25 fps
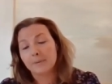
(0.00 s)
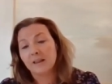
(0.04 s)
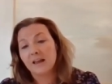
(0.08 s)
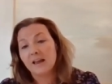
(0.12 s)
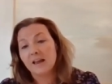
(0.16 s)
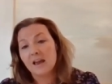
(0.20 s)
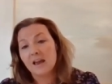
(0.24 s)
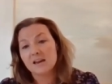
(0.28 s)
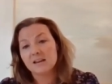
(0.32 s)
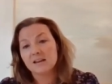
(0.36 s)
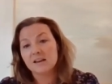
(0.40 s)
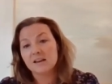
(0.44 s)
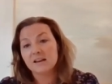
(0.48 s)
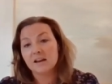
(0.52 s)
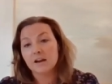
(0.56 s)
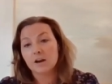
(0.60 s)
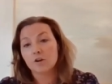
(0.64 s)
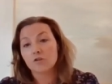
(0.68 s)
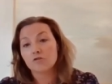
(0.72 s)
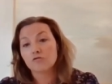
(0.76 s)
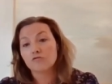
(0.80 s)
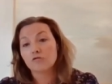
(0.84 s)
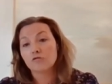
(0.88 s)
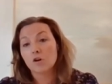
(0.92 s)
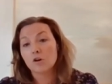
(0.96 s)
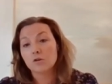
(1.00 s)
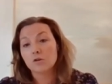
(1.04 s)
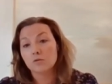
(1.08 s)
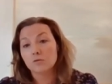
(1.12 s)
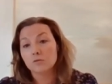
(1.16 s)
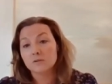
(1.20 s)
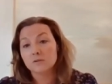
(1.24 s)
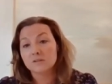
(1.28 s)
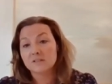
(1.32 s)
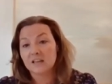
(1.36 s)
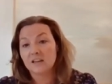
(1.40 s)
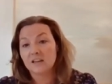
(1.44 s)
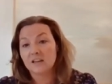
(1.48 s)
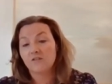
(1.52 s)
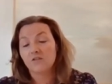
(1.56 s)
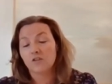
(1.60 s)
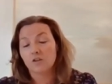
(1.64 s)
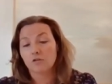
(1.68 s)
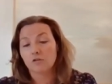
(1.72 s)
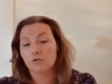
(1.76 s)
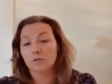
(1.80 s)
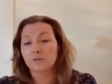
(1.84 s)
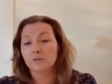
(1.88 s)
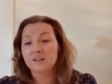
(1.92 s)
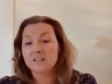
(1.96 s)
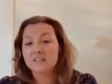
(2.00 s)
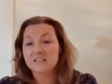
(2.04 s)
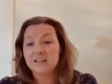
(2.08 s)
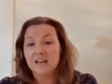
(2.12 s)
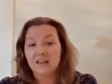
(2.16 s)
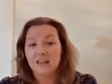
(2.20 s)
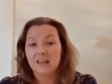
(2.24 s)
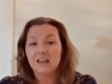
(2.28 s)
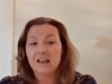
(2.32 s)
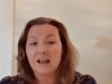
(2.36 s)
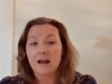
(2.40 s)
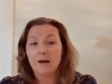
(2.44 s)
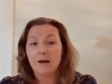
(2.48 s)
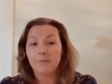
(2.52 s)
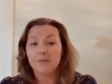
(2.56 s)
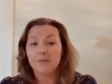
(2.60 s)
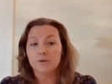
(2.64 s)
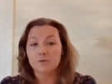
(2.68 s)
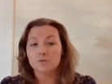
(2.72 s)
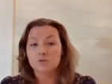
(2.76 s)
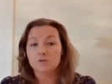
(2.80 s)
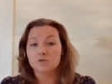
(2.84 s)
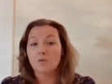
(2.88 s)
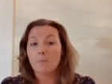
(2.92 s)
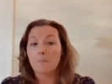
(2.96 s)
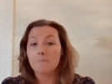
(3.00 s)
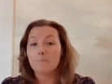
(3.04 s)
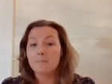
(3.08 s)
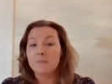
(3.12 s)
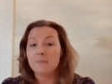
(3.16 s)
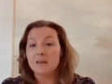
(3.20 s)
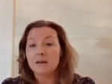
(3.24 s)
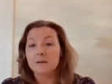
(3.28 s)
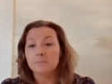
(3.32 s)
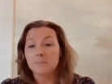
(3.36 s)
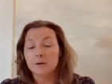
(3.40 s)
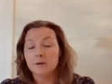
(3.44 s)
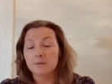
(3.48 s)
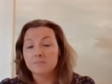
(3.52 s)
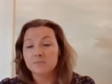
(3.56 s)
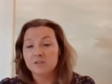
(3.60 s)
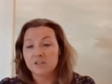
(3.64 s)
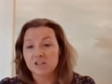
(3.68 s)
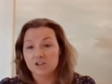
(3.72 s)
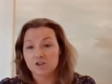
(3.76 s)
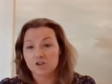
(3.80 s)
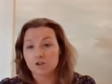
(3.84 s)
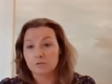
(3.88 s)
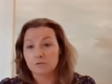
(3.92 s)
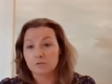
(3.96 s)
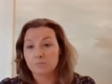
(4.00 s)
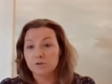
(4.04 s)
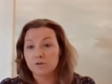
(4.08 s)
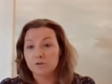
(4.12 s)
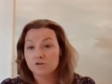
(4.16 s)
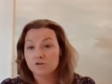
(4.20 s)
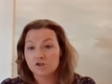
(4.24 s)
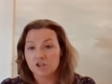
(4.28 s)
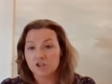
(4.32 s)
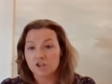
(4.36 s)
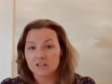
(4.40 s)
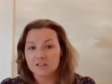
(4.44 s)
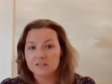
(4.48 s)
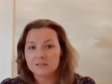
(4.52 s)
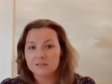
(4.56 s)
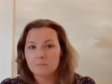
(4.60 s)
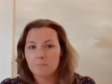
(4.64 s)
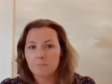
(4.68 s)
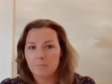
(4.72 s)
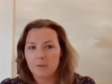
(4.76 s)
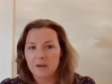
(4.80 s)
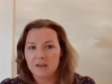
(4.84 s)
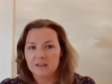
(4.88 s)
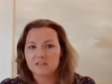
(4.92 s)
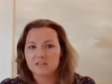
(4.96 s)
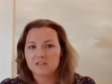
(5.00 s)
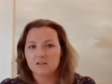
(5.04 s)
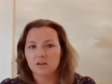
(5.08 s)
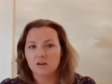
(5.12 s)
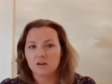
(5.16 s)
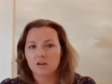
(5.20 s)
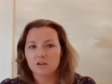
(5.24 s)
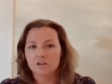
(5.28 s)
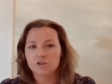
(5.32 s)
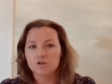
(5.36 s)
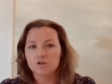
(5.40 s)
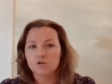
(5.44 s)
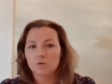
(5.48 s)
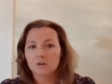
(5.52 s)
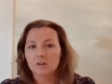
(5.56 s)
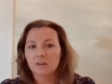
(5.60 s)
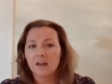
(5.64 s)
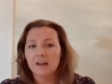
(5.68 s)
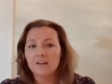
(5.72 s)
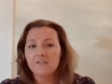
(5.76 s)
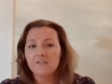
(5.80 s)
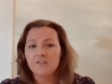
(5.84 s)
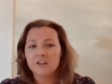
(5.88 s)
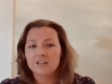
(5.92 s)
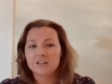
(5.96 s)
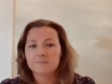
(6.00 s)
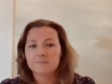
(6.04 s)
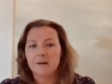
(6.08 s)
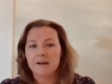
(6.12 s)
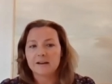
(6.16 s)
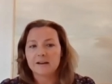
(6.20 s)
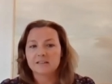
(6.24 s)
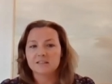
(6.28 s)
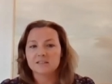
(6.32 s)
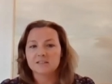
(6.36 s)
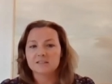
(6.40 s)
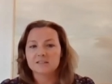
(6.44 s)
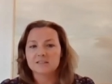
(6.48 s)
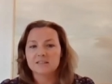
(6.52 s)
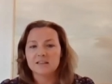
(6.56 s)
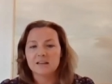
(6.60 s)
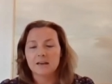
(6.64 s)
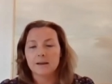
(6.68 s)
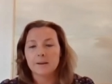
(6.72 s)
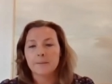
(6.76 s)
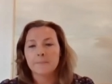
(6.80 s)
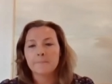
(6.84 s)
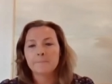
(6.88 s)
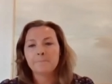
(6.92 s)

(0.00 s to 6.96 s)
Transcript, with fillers: plan, and it grows if you're only taking out those minimum distributions based on your life expectancy.